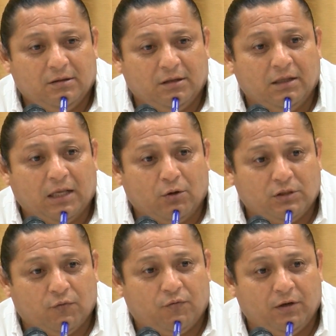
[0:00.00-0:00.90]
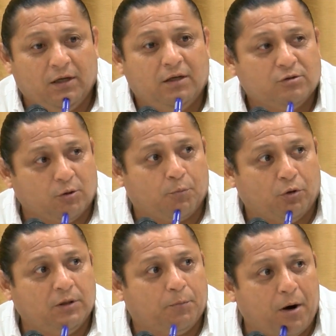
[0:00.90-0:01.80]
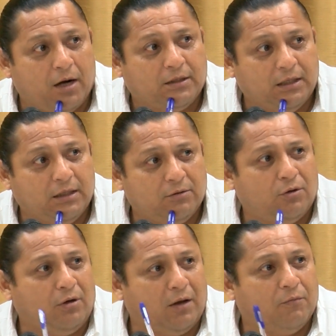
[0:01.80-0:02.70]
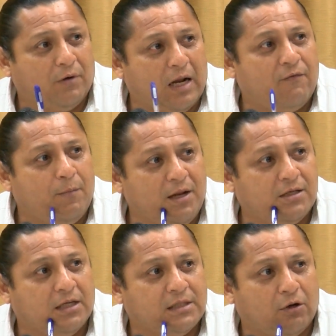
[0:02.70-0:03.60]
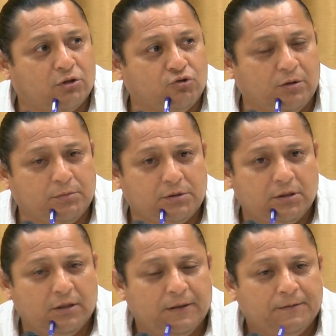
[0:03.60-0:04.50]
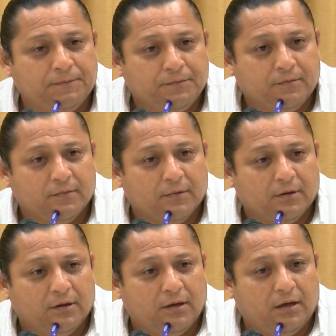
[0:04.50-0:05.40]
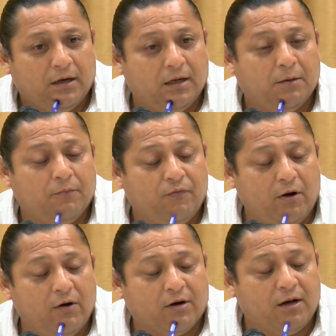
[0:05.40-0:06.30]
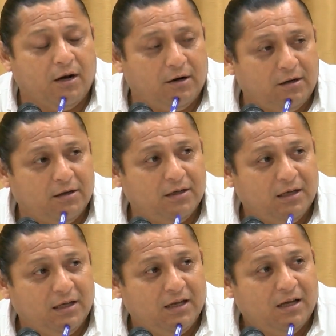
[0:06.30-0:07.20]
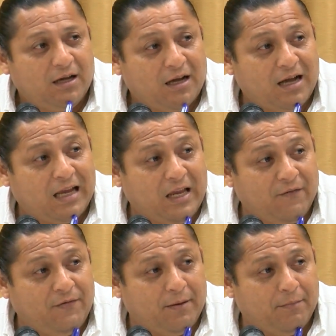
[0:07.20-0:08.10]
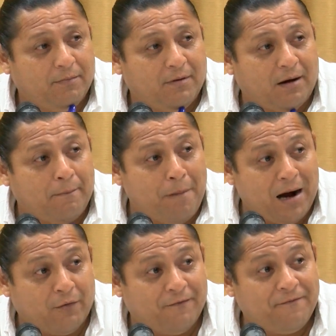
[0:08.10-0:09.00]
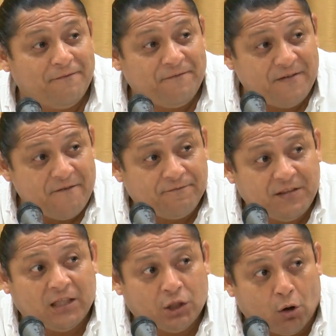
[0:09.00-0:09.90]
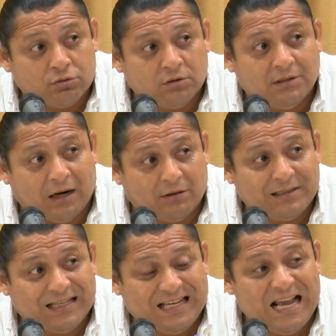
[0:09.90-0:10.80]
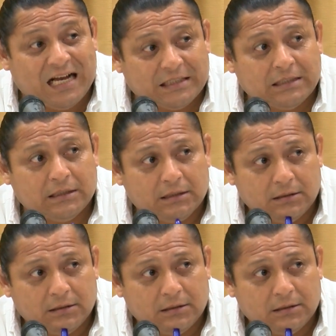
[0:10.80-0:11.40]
they tell us if we support the party, you know, like every Belizean sell us dreams. And I'm very clear, I give them a bag of $50,000 cash.